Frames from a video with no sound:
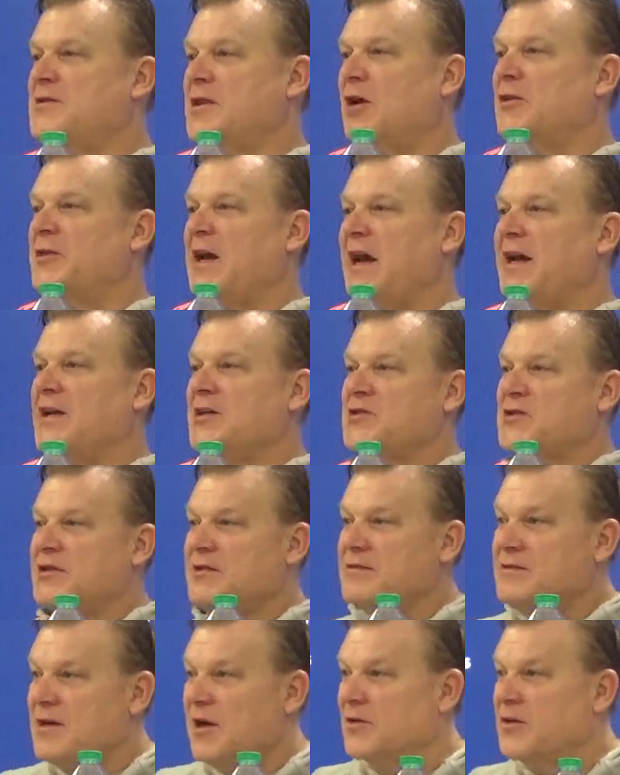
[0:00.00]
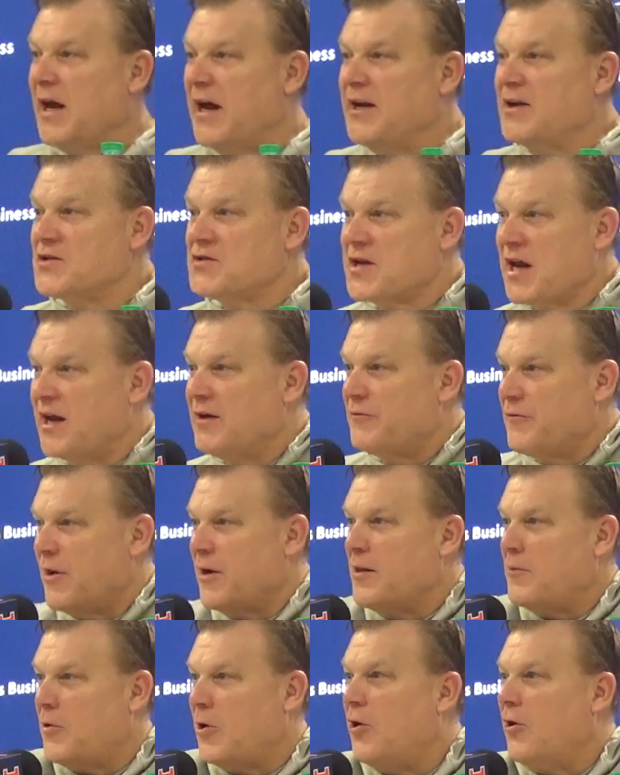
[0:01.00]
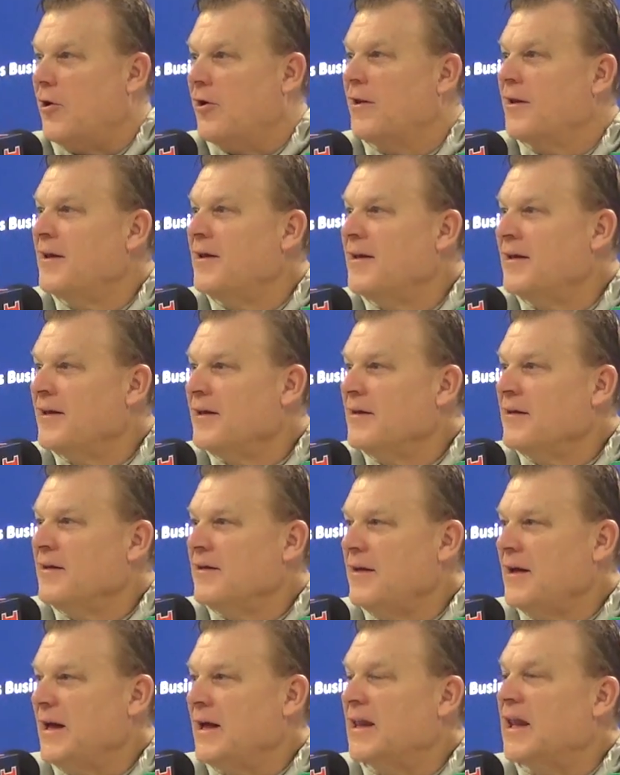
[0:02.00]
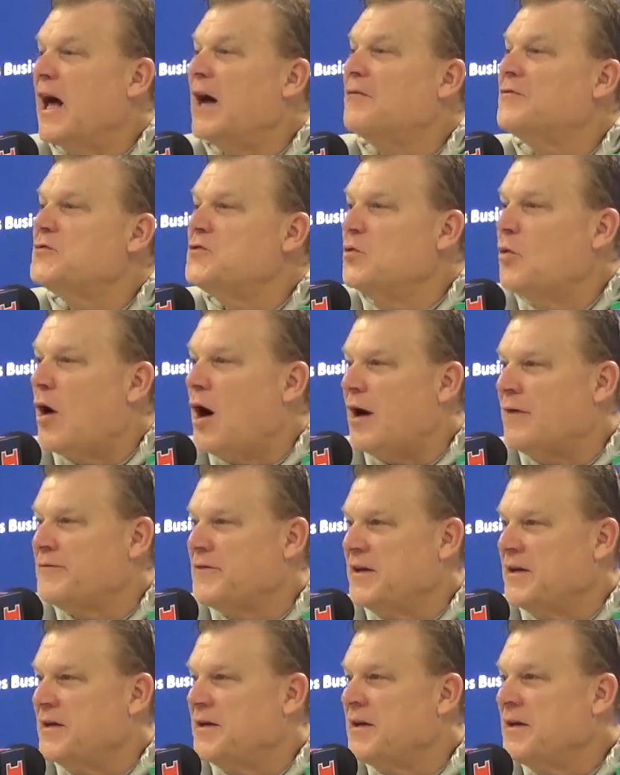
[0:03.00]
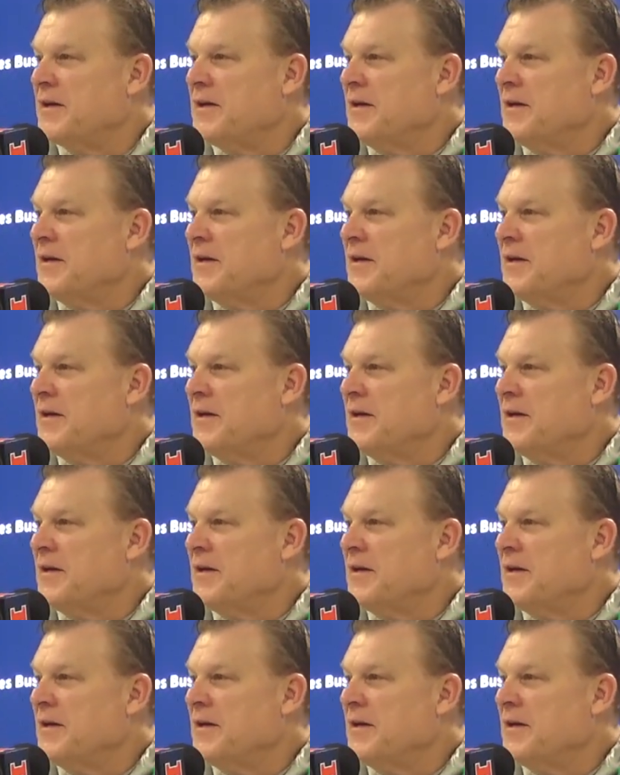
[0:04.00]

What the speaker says: Tell Dane to stay in front of the ball. He left too often.